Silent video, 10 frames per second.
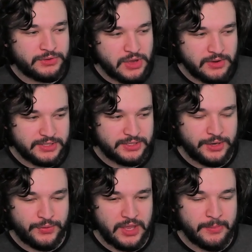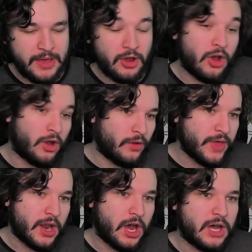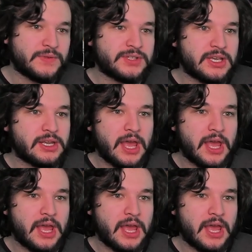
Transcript: don't necessarily think about all that often,